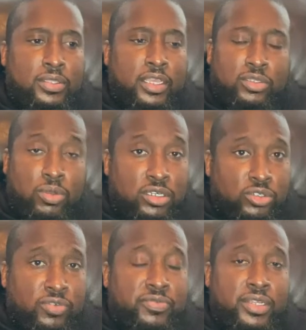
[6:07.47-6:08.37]
That's what a
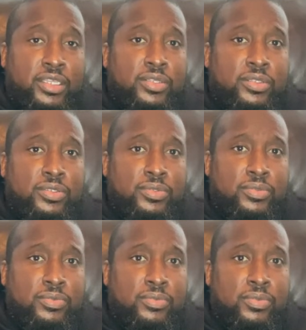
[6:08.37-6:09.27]
drifter is.
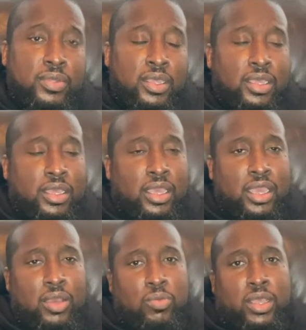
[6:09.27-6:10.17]

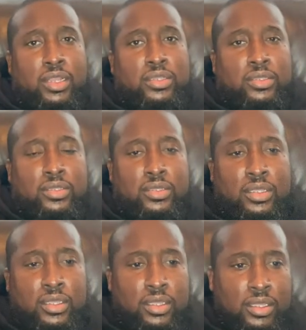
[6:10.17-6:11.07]
And when
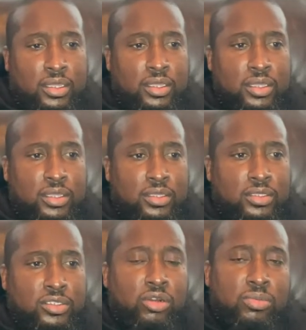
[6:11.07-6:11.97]

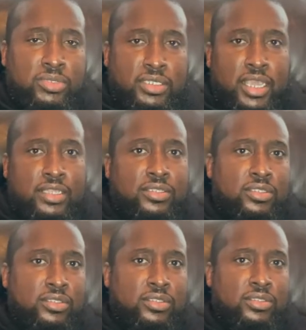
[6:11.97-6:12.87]

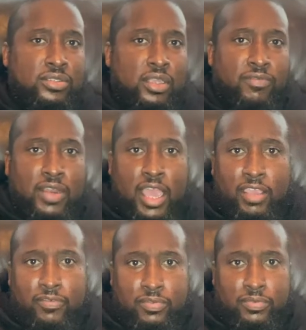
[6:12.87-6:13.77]
circumstances of life